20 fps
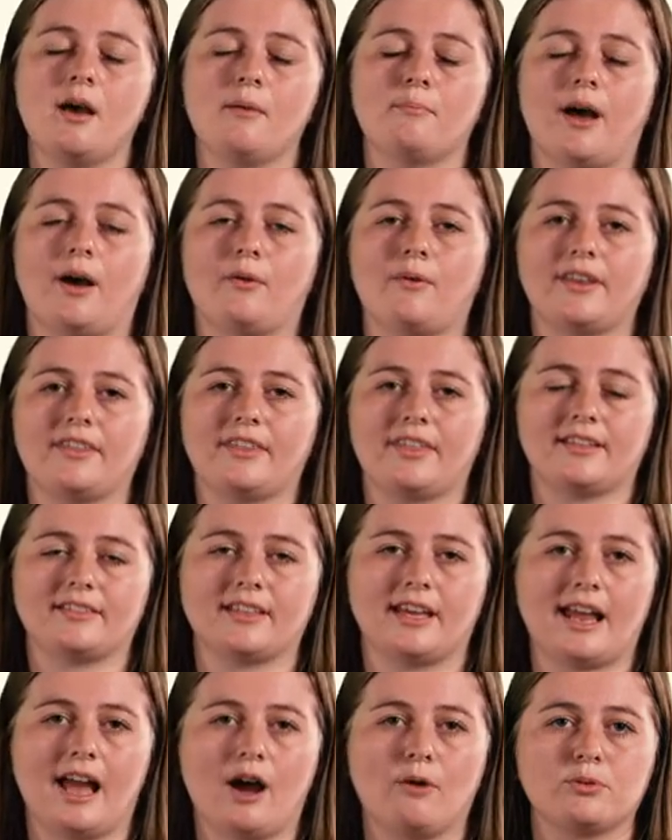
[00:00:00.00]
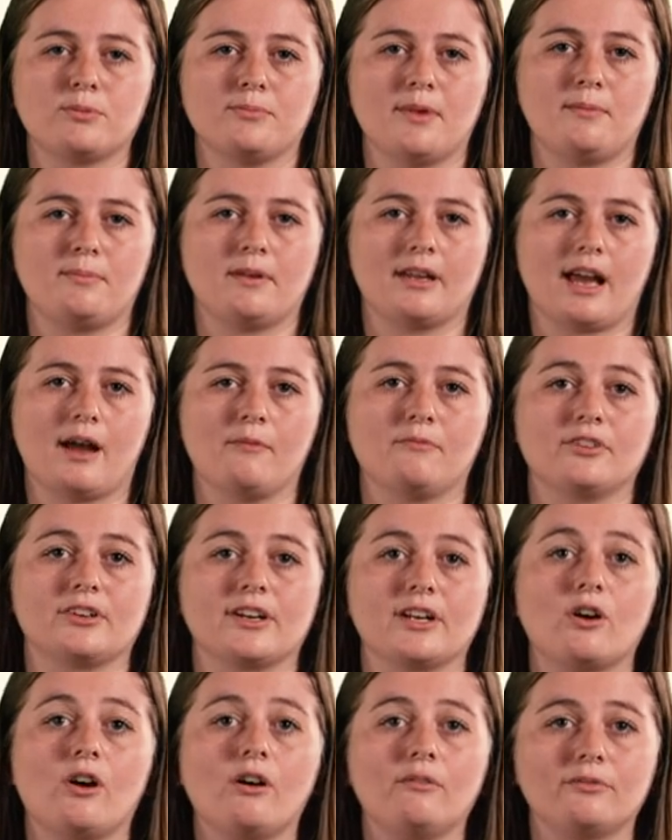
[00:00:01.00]
but one thing that helped me become very
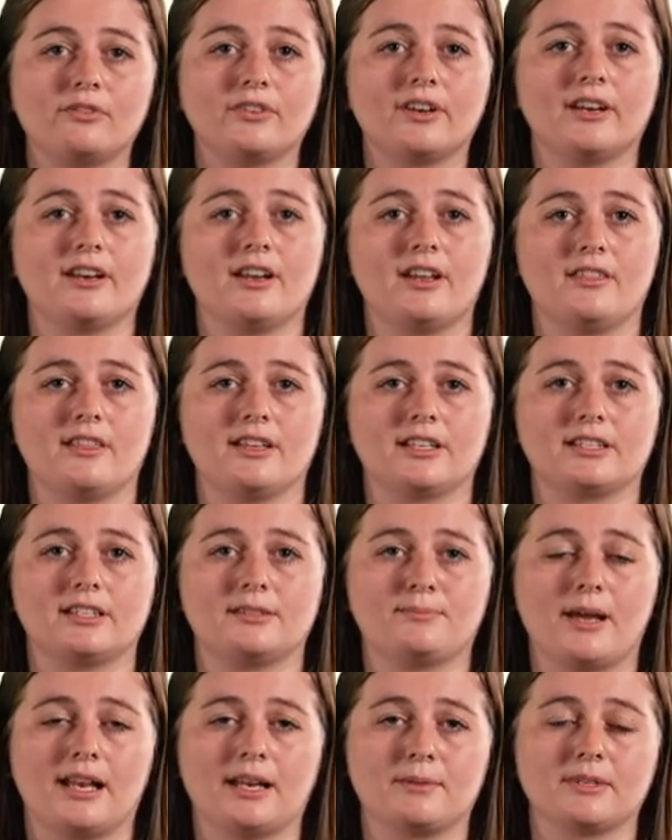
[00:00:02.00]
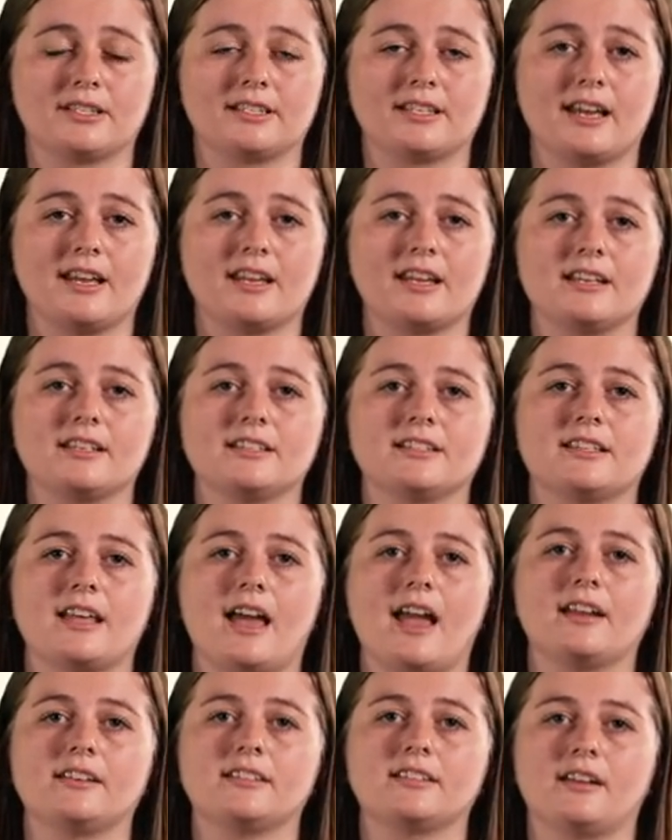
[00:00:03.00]
confident in this spelling mistake is
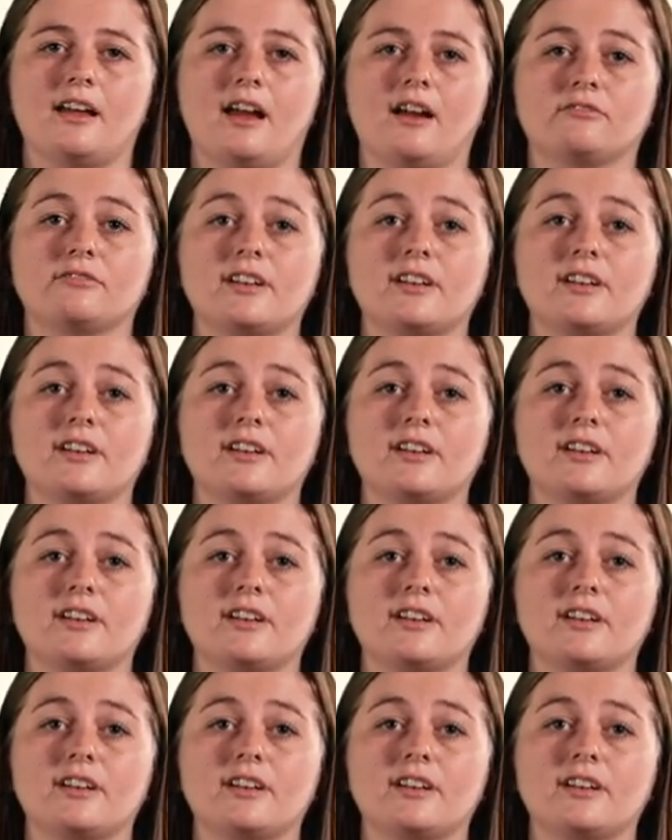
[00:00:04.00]
that uh,